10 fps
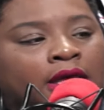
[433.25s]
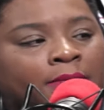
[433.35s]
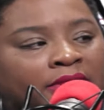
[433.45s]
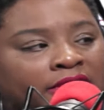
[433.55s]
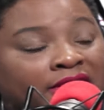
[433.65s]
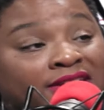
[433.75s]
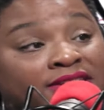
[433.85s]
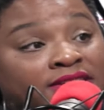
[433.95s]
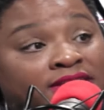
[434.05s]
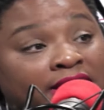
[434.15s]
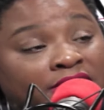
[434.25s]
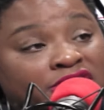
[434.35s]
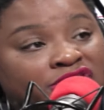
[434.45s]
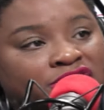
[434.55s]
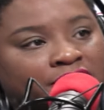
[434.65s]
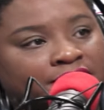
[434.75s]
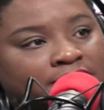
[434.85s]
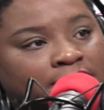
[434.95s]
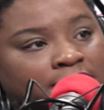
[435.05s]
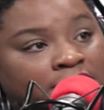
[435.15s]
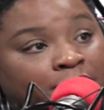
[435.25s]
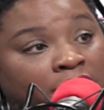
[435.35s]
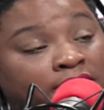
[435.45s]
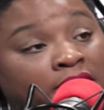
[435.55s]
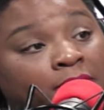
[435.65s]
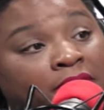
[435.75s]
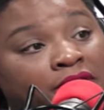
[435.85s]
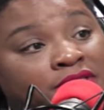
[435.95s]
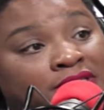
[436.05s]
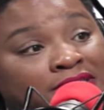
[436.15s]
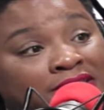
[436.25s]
But there are 7 shifts in this book that a person